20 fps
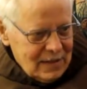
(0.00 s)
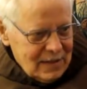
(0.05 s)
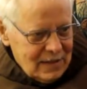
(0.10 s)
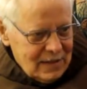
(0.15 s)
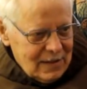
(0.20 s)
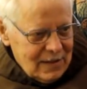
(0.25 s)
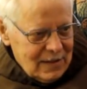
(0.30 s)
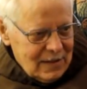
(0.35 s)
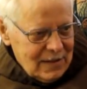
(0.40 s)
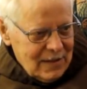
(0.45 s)
You
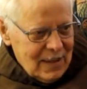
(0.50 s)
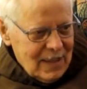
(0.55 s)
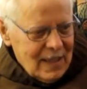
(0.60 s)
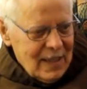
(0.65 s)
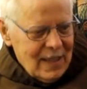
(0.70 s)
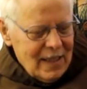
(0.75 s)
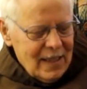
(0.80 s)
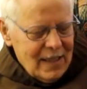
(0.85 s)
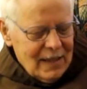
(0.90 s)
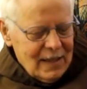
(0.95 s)

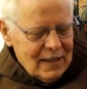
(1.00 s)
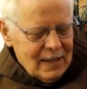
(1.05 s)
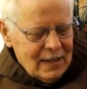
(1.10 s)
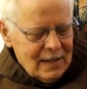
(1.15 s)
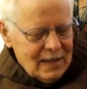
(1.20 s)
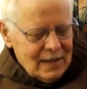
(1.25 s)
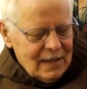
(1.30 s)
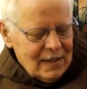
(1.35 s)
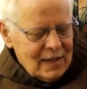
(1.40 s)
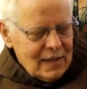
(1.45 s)
know,
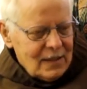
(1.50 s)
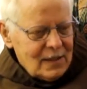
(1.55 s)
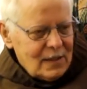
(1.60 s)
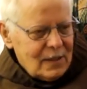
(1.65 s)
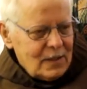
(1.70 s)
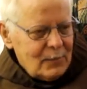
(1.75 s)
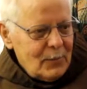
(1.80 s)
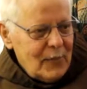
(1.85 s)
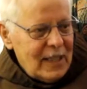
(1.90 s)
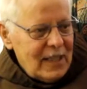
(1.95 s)
and
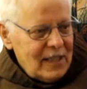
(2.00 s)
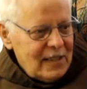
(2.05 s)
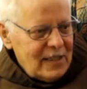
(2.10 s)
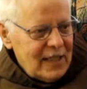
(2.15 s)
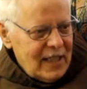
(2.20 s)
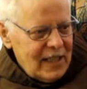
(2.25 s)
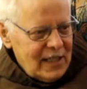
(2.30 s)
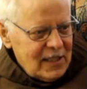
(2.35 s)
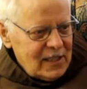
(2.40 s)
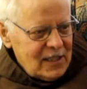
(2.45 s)
there's
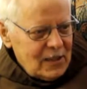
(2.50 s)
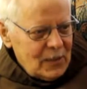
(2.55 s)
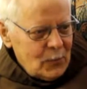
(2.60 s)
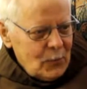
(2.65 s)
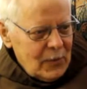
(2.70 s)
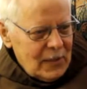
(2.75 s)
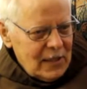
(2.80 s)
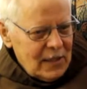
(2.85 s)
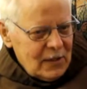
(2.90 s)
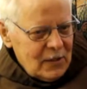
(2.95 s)

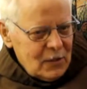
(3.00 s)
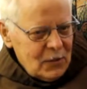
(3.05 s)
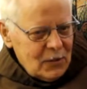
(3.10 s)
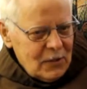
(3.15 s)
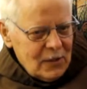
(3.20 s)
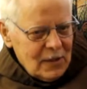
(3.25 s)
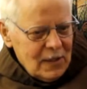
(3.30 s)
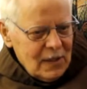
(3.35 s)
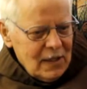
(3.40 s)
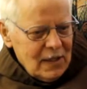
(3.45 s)
meditation when
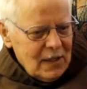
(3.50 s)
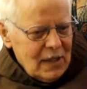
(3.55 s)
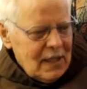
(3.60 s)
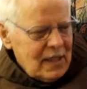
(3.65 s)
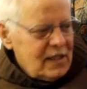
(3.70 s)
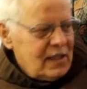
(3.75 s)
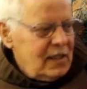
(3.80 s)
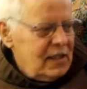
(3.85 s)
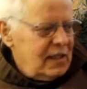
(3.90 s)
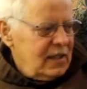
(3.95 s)
you
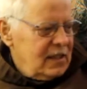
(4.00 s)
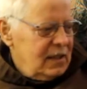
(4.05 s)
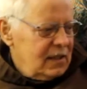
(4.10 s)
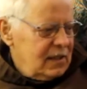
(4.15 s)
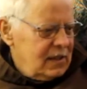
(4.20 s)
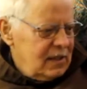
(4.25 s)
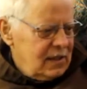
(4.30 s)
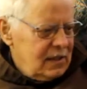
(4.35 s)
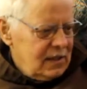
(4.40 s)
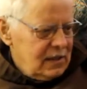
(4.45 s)

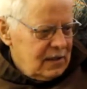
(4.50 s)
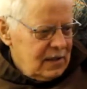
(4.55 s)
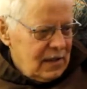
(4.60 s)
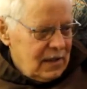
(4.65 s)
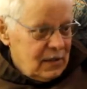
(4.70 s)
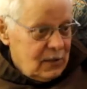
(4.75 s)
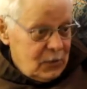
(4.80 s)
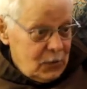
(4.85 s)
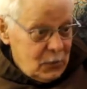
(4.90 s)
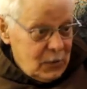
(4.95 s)
actually
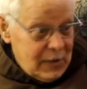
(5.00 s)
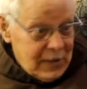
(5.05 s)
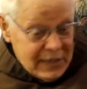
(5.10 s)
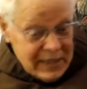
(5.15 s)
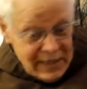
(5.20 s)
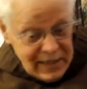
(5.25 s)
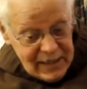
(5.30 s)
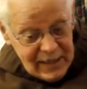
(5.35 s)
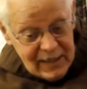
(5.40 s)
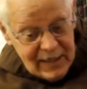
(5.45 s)
like do
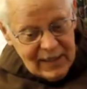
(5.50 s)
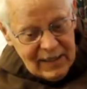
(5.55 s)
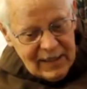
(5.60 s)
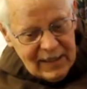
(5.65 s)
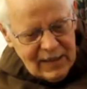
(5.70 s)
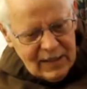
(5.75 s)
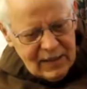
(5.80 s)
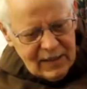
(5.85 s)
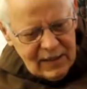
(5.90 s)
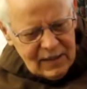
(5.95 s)

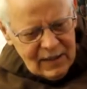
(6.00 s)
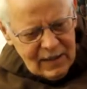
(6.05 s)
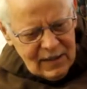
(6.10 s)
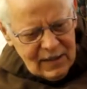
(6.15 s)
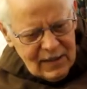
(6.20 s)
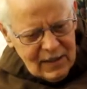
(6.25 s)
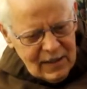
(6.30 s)
reading and